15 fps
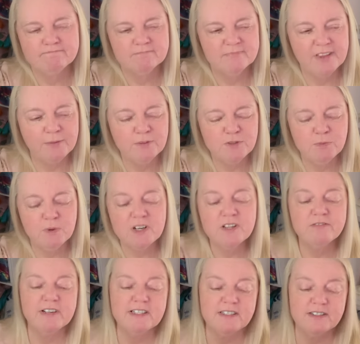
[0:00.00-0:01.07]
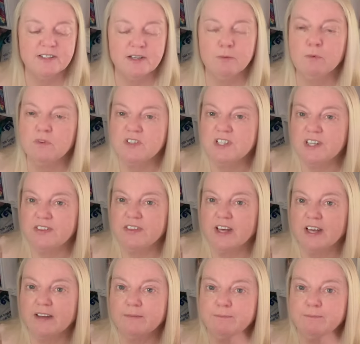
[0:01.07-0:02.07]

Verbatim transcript: that was one of the reasons I wanted that